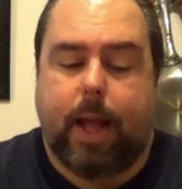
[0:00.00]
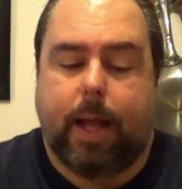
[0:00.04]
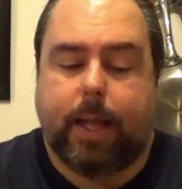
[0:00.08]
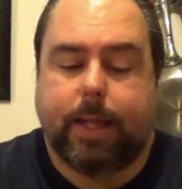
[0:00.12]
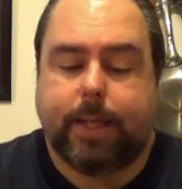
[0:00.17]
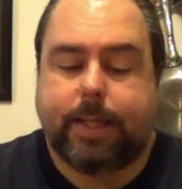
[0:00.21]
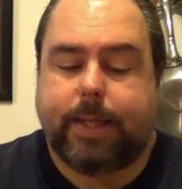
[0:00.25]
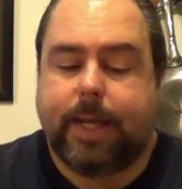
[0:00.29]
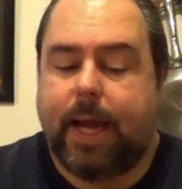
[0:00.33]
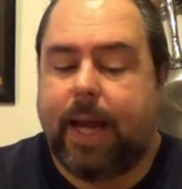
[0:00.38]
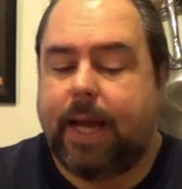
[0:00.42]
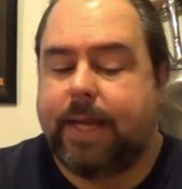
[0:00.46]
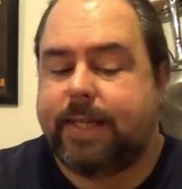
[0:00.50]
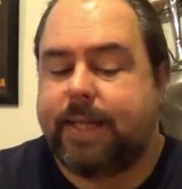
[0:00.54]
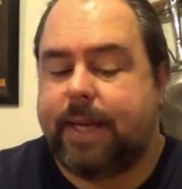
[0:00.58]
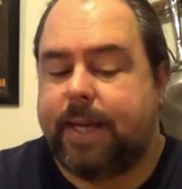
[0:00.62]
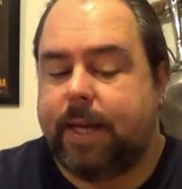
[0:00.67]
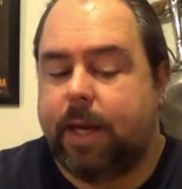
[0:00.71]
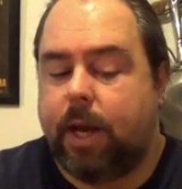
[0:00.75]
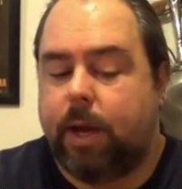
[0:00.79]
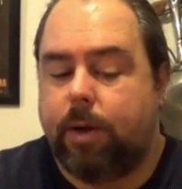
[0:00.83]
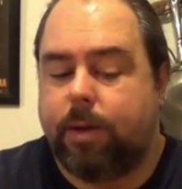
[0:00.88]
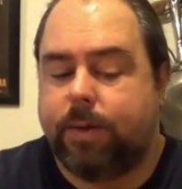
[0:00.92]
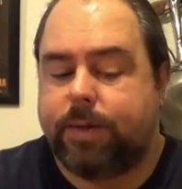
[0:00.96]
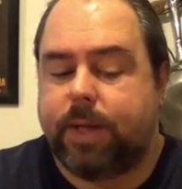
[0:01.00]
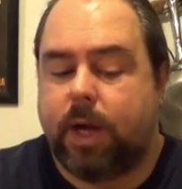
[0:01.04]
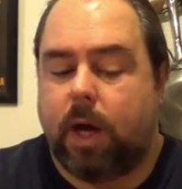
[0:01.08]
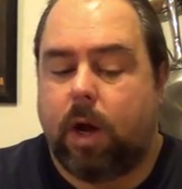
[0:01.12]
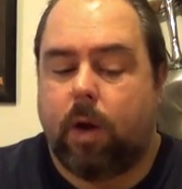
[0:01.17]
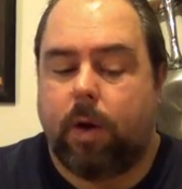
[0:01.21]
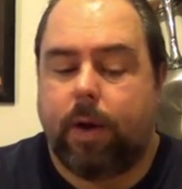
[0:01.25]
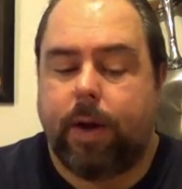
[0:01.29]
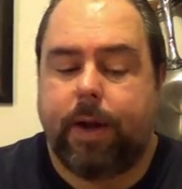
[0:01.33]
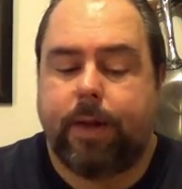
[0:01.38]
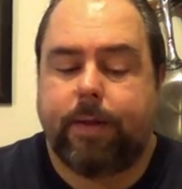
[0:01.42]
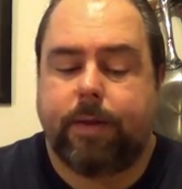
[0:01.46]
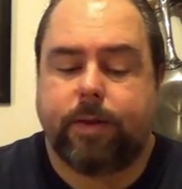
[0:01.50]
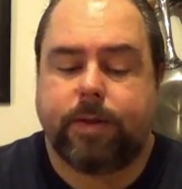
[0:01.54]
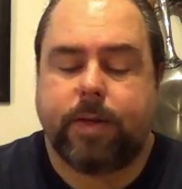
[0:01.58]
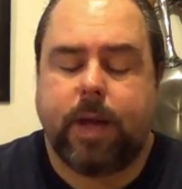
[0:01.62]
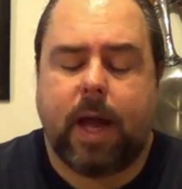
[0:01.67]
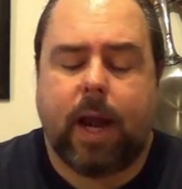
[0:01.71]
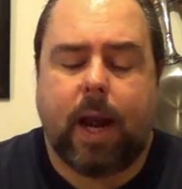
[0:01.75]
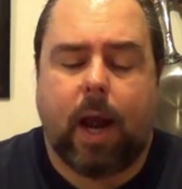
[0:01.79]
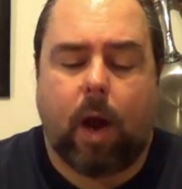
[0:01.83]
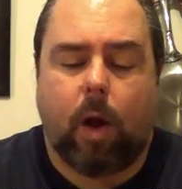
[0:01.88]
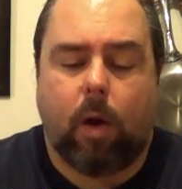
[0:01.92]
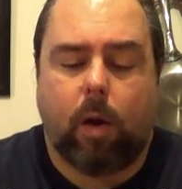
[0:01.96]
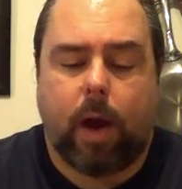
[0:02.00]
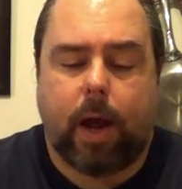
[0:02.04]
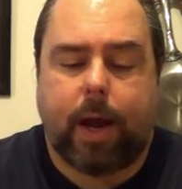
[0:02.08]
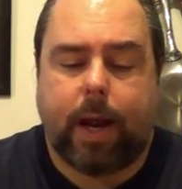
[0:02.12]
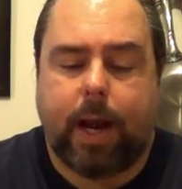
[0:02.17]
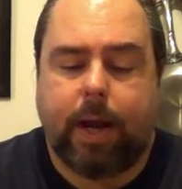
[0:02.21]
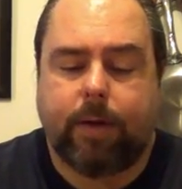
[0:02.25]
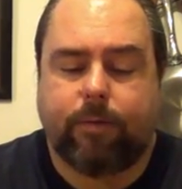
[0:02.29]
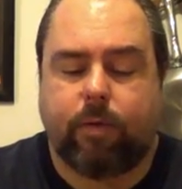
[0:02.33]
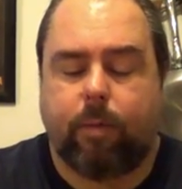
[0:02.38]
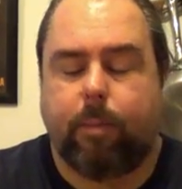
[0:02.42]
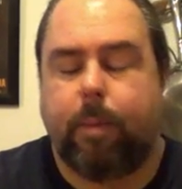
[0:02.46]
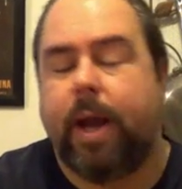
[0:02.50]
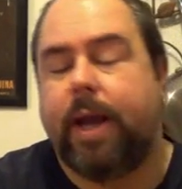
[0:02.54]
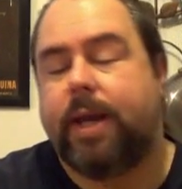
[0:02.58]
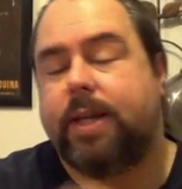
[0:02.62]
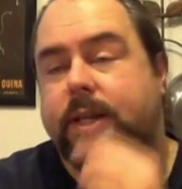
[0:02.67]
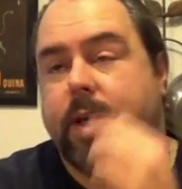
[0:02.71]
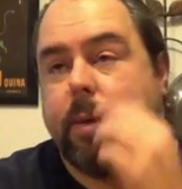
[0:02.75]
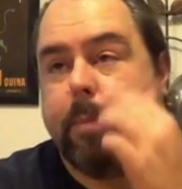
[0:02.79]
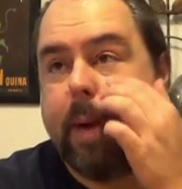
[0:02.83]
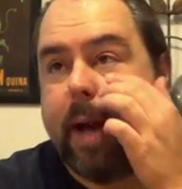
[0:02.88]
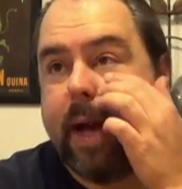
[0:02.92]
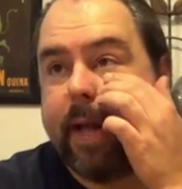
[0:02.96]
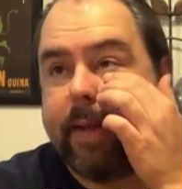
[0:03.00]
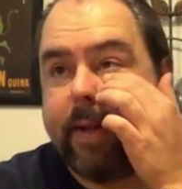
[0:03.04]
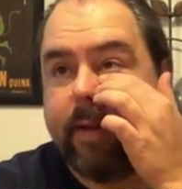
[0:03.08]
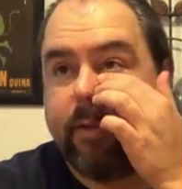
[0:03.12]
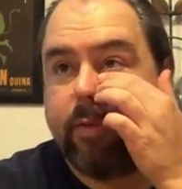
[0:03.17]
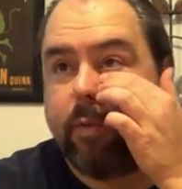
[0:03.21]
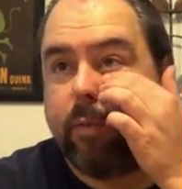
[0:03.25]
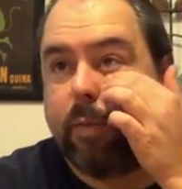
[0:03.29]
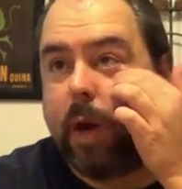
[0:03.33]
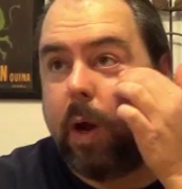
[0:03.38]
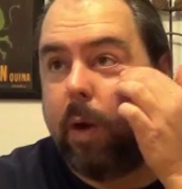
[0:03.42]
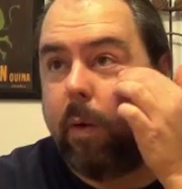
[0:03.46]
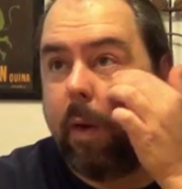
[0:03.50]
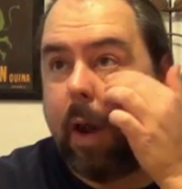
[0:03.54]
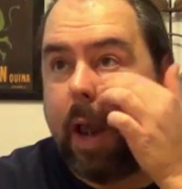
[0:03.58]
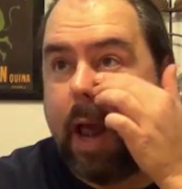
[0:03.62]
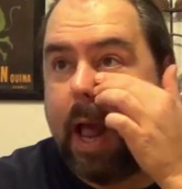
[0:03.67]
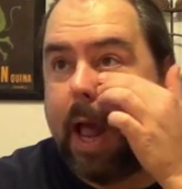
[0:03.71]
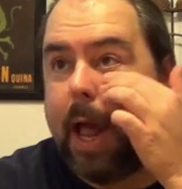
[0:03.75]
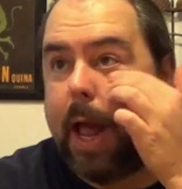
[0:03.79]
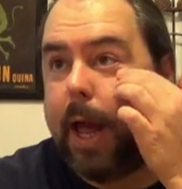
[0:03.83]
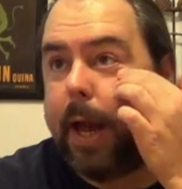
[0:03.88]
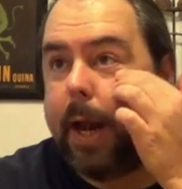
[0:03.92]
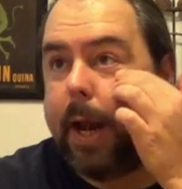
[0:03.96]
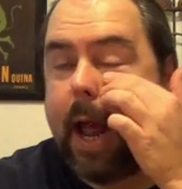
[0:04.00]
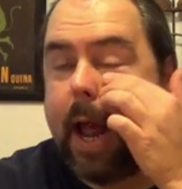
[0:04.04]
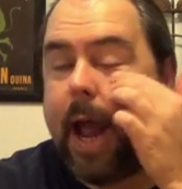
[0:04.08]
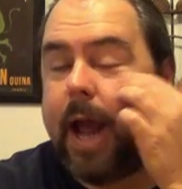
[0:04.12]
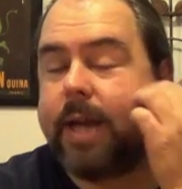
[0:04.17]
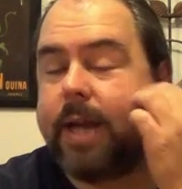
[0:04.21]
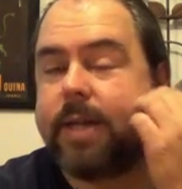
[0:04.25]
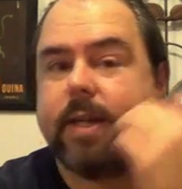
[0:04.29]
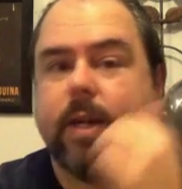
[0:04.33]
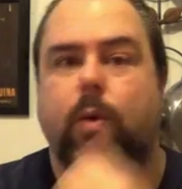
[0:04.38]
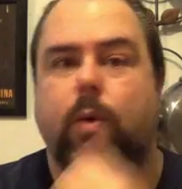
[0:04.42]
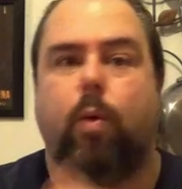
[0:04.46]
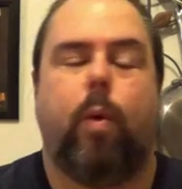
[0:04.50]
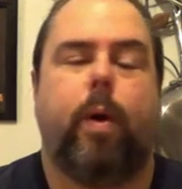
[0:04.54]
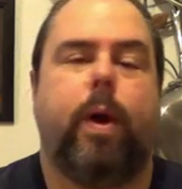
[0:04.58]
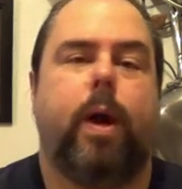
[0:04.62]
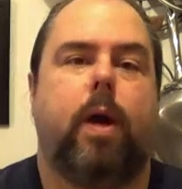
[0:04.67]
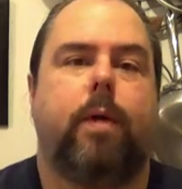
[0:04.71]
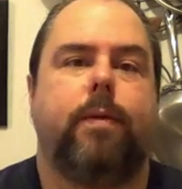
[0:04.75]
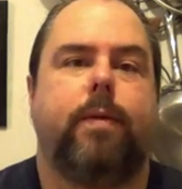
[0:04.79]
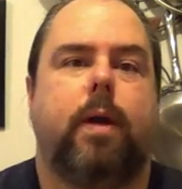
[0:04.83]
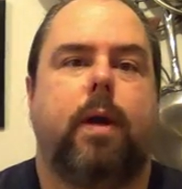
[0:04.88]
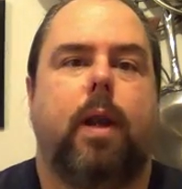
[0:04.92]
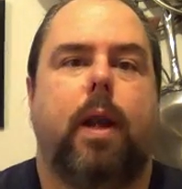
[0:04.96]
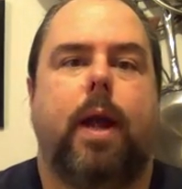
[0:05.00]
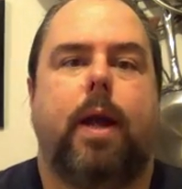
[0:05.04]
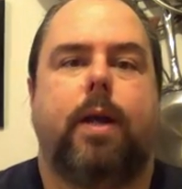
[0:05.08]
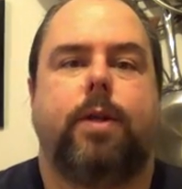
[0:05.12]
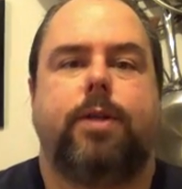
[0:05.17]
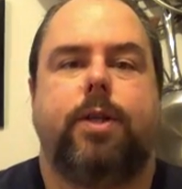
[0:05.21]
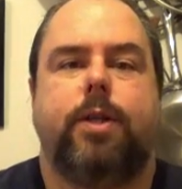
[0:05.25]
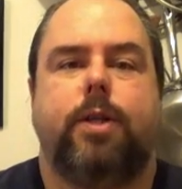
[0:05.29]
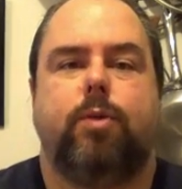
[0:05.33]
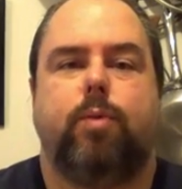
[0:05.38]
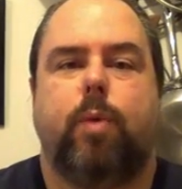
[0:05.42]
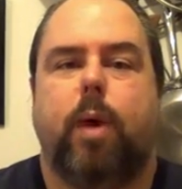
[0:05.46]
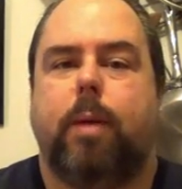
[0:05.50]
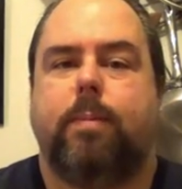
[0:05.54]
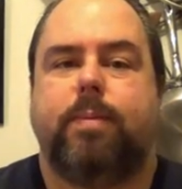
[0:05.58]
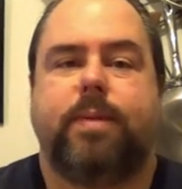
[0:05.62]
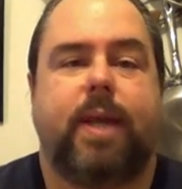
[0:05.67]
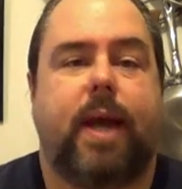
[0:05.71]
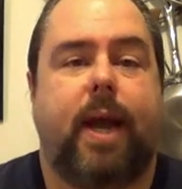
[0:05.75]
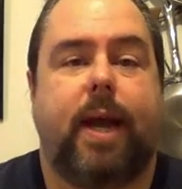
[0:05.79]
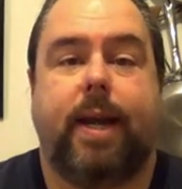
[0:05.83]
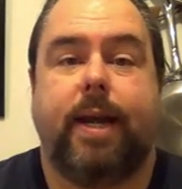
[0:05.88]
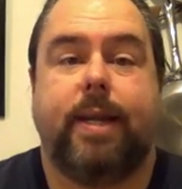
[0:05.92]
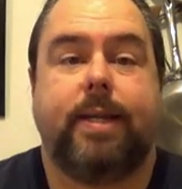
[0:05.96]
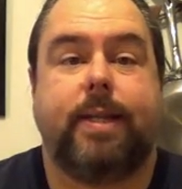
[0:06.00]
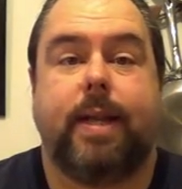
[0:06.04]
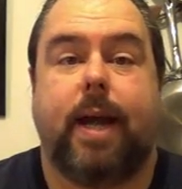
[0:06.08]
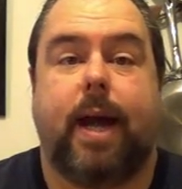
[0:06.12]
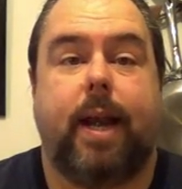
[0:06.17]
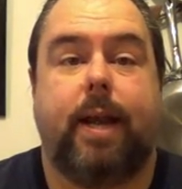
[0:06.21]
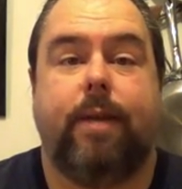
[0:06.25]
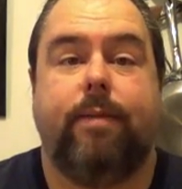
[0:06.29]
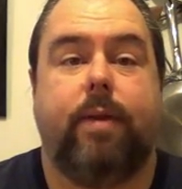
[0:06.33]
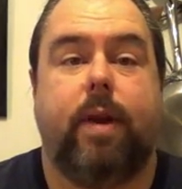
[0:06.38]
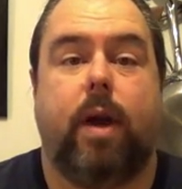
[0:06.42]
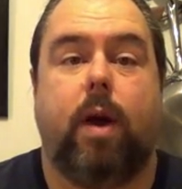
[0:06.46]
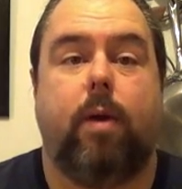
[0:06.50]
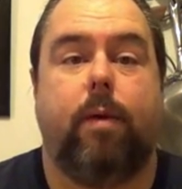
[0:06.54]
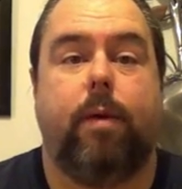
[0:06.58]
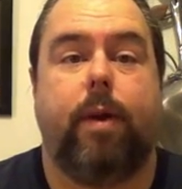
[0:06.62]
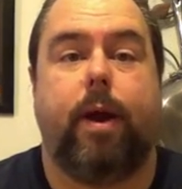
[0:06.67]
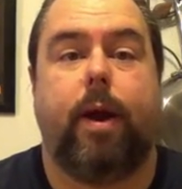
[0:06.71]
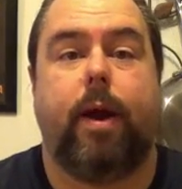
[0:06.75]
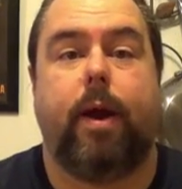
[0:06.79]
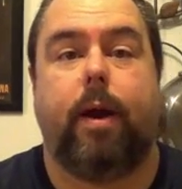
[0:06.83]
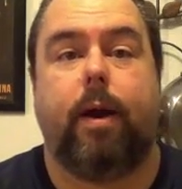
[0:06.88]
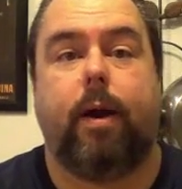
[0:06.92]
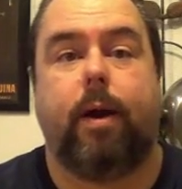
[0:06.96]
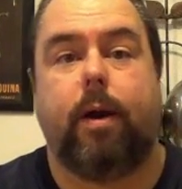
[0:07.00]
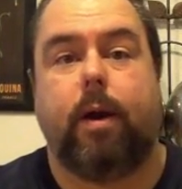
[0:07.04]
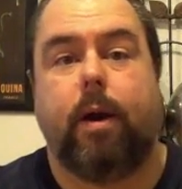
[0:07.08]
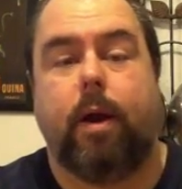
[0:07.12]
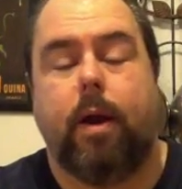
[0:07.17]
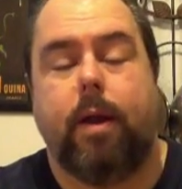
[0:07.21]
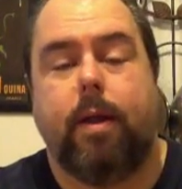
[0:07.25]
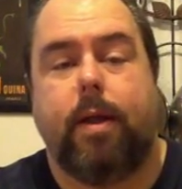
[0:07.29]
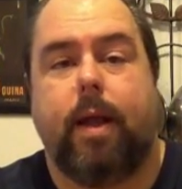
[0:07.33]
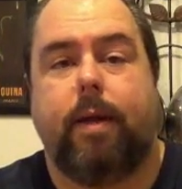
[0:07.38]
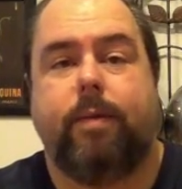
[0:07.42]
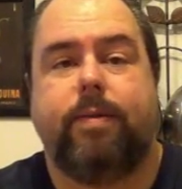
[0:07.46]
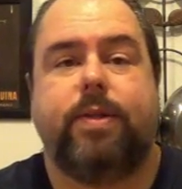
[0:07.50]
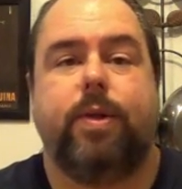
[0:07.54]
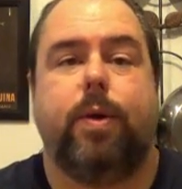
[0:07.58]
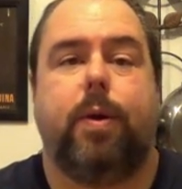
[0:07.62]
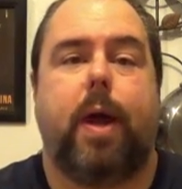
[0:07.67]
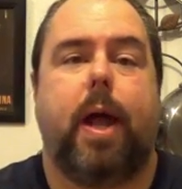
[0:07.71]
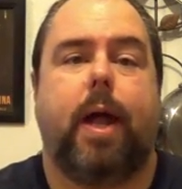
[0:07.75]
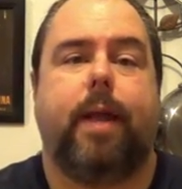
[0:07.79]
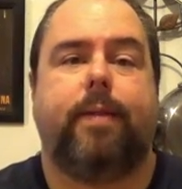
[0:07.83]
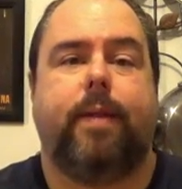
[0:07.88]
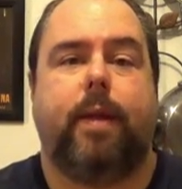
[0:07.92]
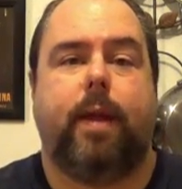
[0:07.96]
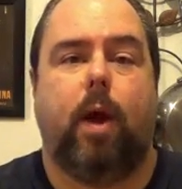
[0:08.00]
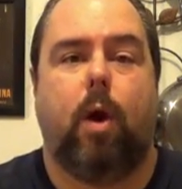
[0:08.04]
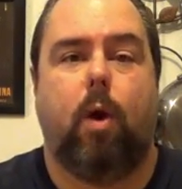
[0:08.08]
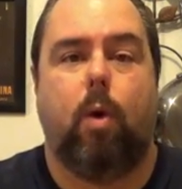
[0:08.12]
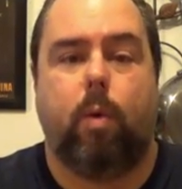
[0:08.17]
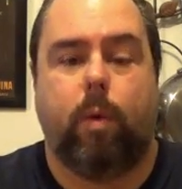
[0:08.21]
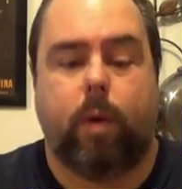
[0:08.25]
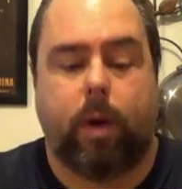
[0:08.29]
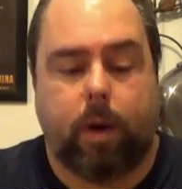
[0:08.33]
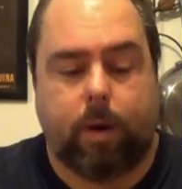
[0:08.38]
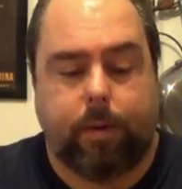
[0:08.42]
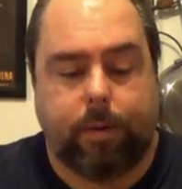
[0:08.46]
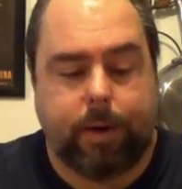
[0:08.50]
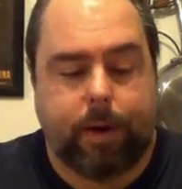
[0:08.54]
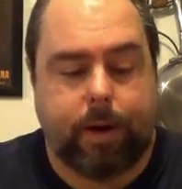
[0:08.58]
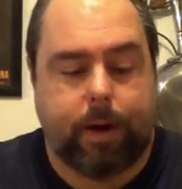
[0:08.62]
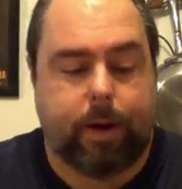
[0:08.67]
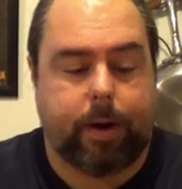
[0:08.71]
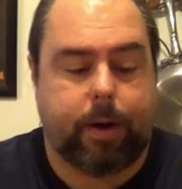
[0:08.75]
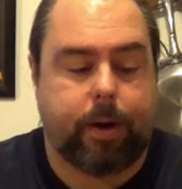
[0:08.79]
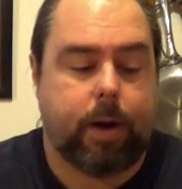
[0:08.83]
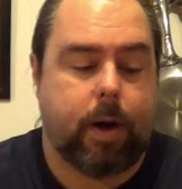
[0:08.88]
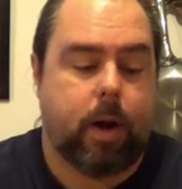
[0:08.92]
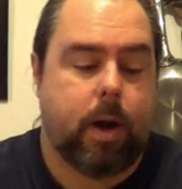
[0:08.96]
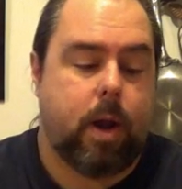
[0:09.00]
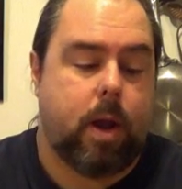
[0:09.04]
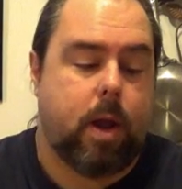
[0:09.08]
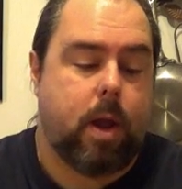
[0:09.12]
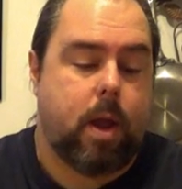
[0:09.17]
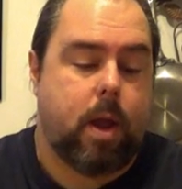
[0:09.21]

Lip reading: The tasting notes on it, there's not a whole lot of information about this one online. I actually went on the Clown Shoes website and it's not even on there. They've still got the old one on there.